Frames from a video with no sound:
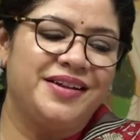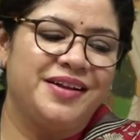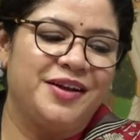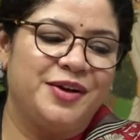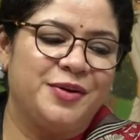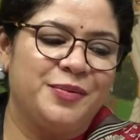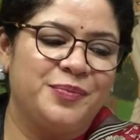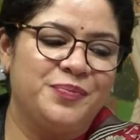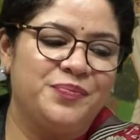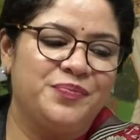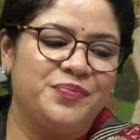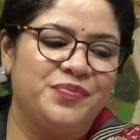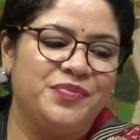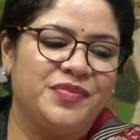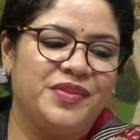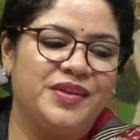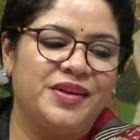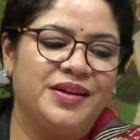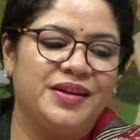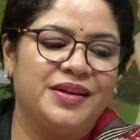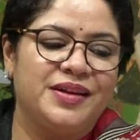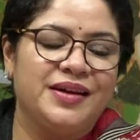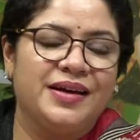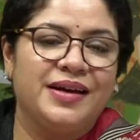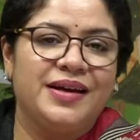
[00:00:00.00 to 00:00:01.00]

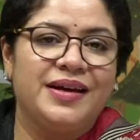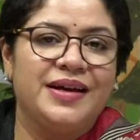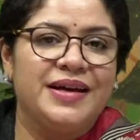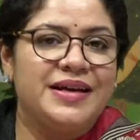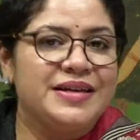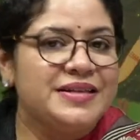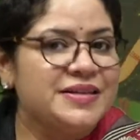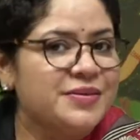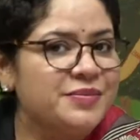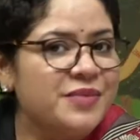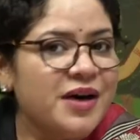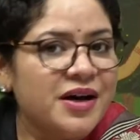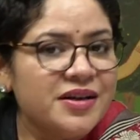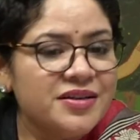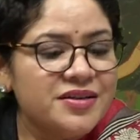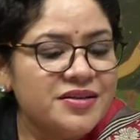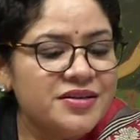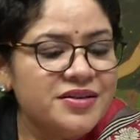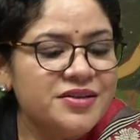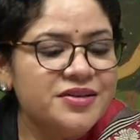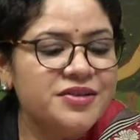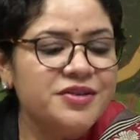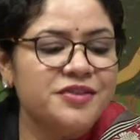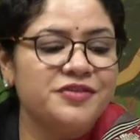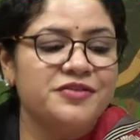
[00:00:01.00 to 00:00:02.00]
jayate. He is a
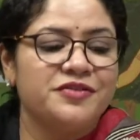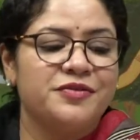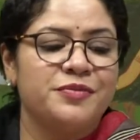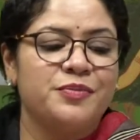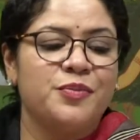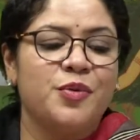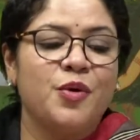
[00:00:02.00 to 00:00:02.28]
master of